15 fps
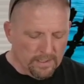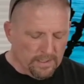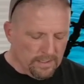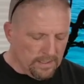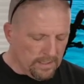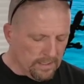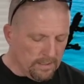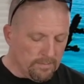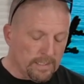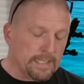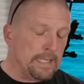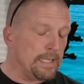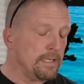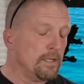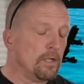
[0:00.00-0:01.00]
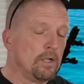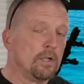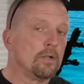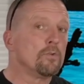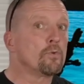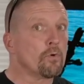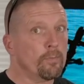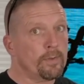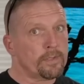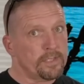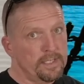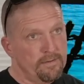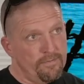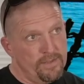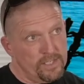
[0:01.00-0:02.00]
again, durability
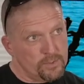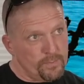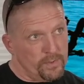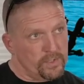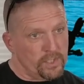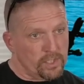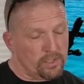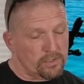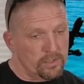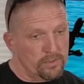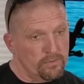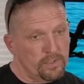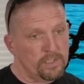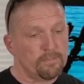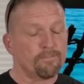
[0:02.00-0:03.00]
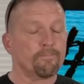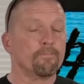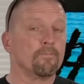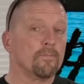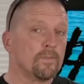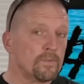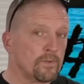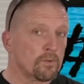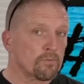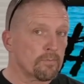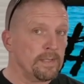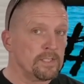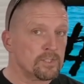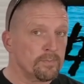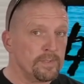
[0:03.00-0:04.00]
of this particular unit still
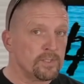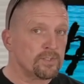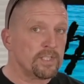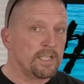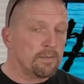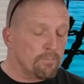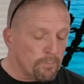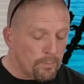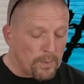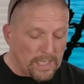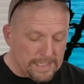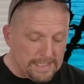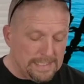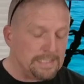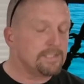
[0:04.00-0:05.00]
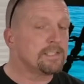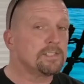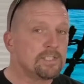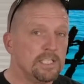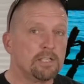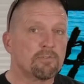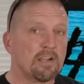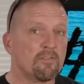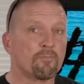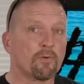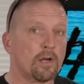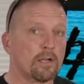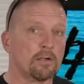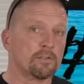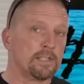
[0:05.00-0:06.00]
remains to be seen, but it's a Seacraft
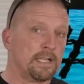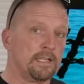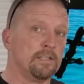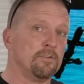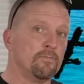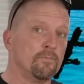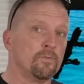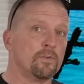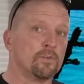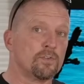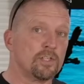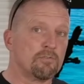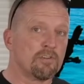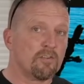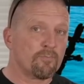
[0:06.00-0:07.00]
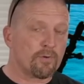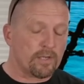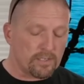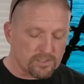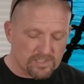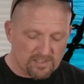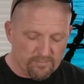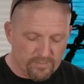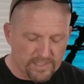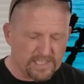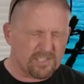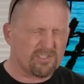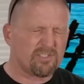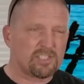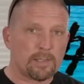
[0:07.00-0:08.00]
product, and the Seacraft products have been
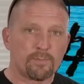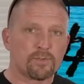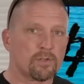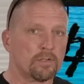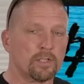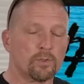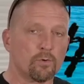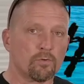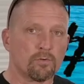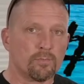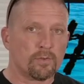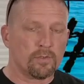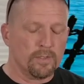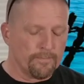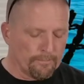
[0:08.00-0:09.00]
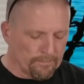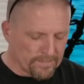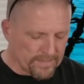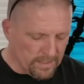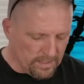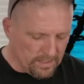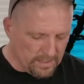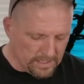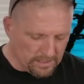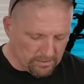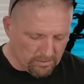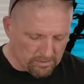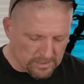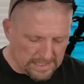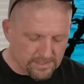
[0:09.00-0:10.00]
exceptionally durable and
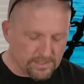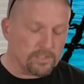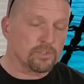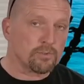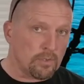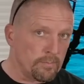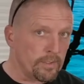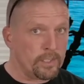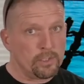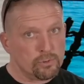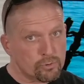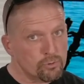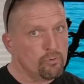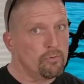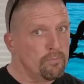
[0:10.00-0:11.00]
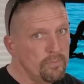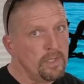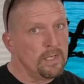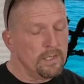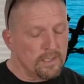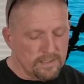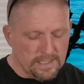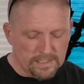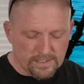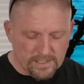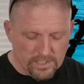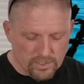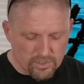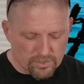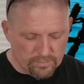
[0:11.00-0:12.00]
long lasting, so I'm going to assume that
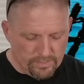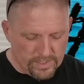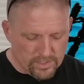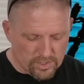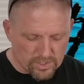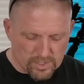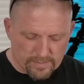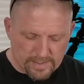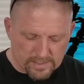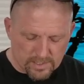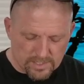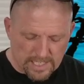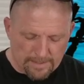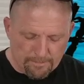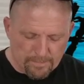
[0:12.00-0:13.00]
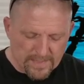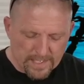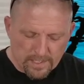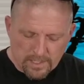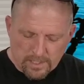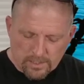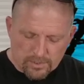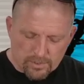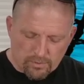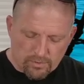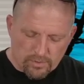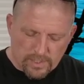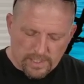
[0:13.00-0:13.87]
these should be just about the same. So